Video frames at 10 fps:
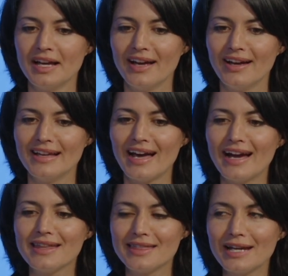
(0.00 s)

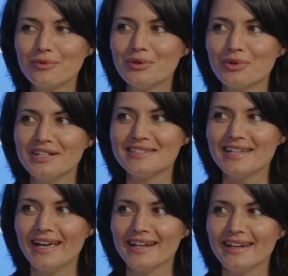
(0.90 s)
I think we went
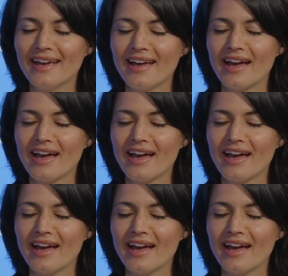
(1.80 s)
in